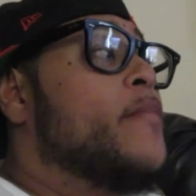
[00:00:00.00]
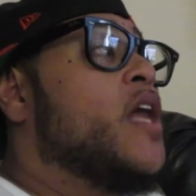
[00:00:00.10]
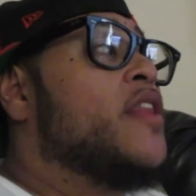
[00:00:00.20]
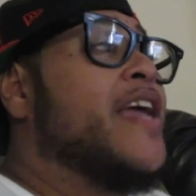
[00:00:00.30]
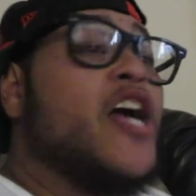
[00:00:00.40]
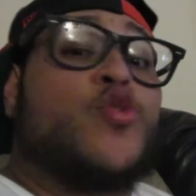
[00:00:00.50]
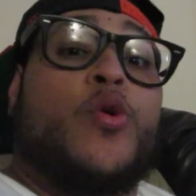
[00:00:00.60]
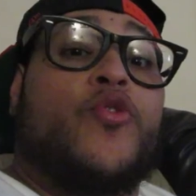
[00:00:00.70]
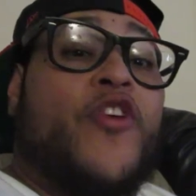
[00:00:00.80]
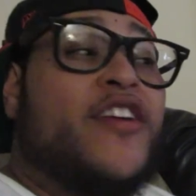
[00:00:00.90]
Uh, the actual
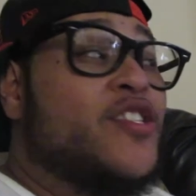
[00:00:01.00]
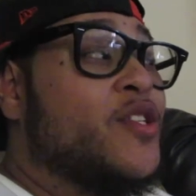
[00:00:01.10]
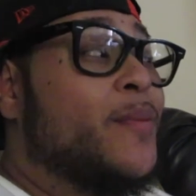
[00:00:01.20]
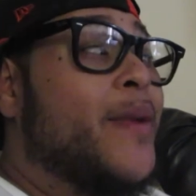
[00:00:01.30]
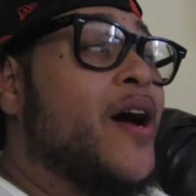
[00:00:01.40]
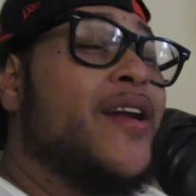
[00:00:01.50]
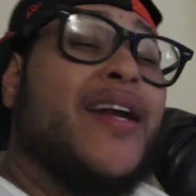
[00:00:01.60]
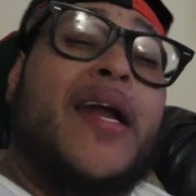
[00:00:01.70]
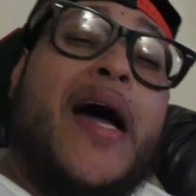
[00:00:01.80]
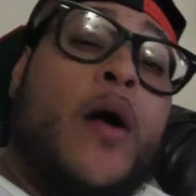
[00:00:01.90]
race is about in
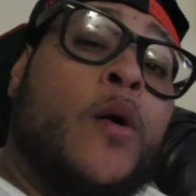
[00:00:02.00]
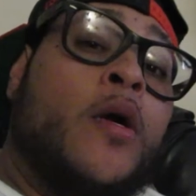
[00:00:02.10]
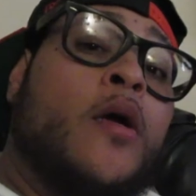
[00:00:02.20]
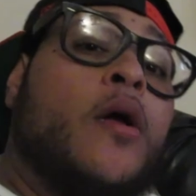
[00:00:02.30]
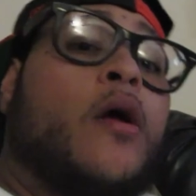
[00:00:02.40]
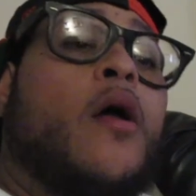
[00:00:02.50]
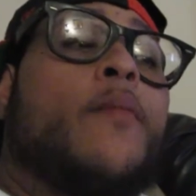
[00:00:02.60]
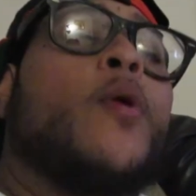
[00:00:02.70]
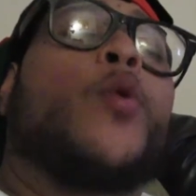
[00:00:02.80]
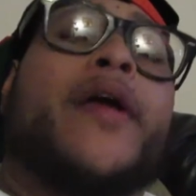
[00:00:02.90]
an hour,
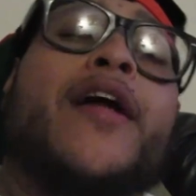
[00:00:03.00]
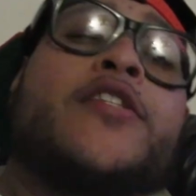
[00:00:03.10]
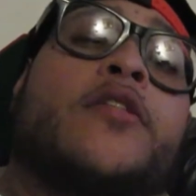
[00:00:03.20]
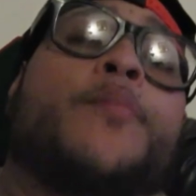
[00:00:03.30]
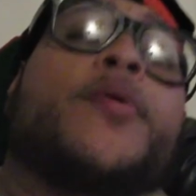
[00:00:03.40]
but we're catching the